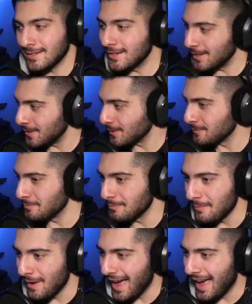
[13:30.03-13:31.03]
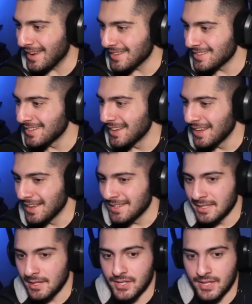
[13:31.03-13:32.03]
Oh man.
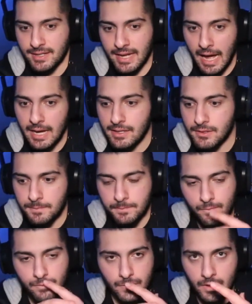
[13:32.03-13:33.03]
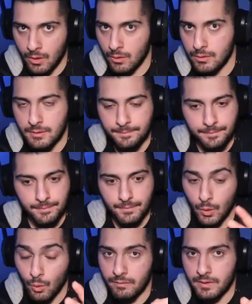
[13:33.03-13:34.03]
Listen, guys, girls,
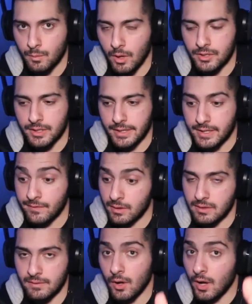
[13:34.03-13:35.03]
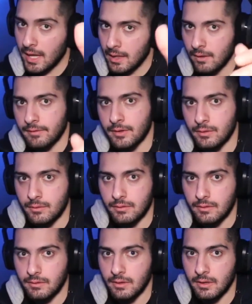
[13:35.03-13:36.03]
whoever's watching this, first of all, I love you.
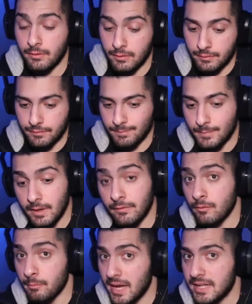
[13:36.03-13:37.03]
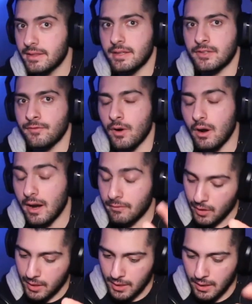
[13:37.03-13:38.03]
If you've if you made it this far, I
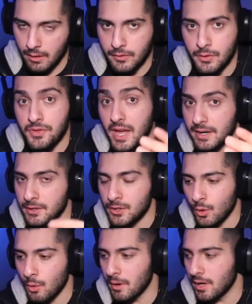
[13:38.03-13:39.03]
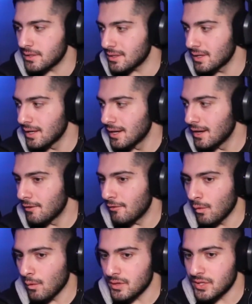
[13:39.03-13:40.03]
fucking love you. Thank you so much
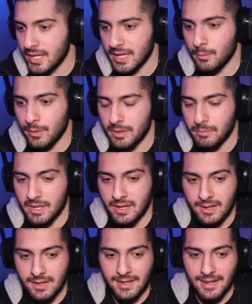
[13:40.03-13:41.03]
for sticking with me.